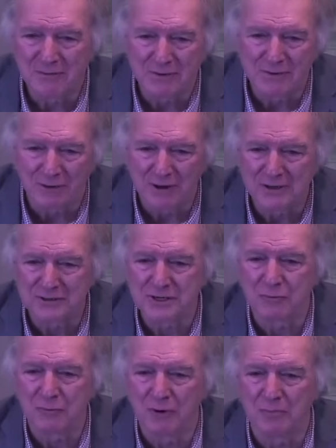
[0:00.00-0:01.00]
well, here's
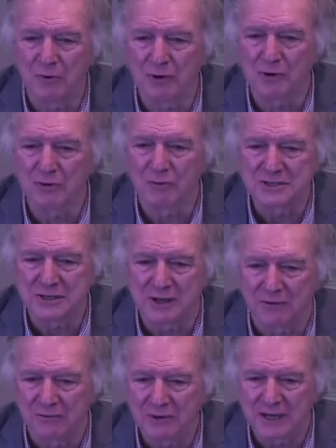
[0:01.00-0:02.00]
one more question.
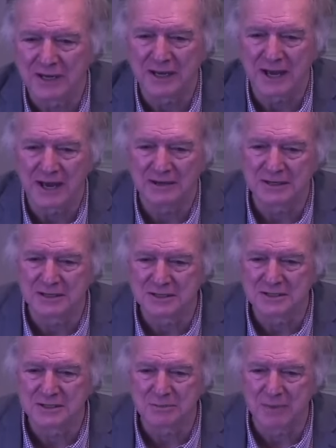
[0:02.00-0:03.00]
Any
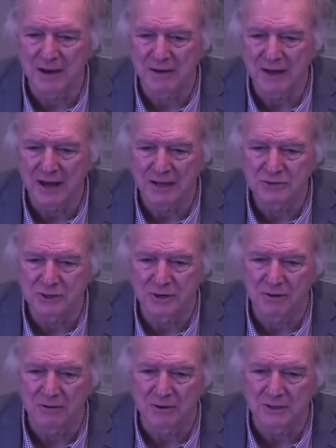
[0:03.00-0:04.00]
ideas about how
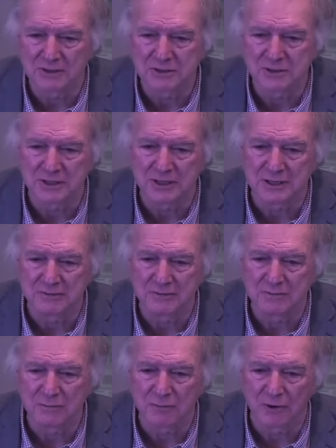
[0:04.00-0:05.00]
Gerald and Steve
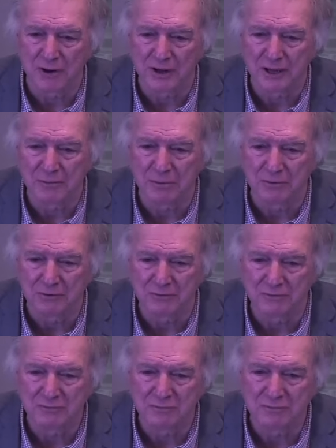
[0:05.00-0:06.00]
were able
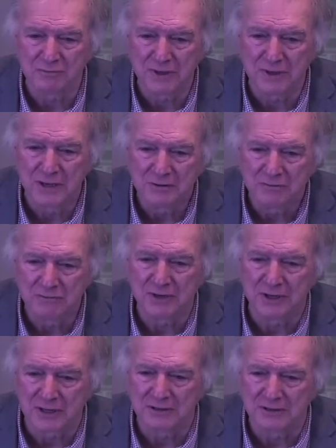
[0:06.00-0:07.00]
to fit
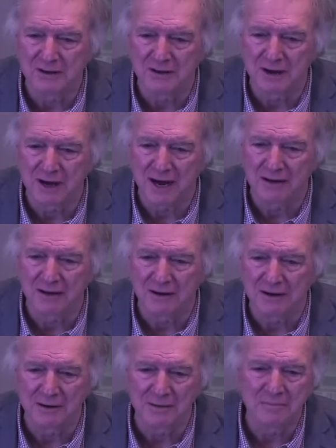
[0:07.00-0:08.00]
into hot,
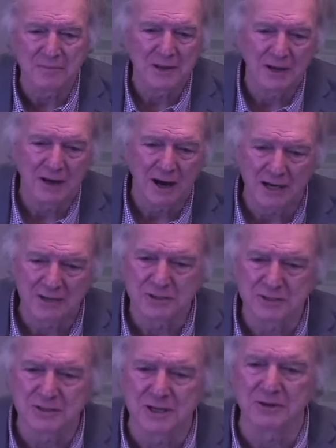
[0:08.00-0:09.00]
uh,
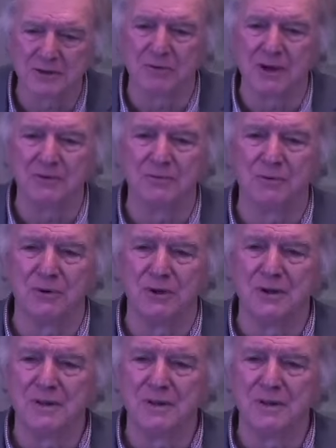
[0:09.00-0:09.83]
Hodges in Greenwood.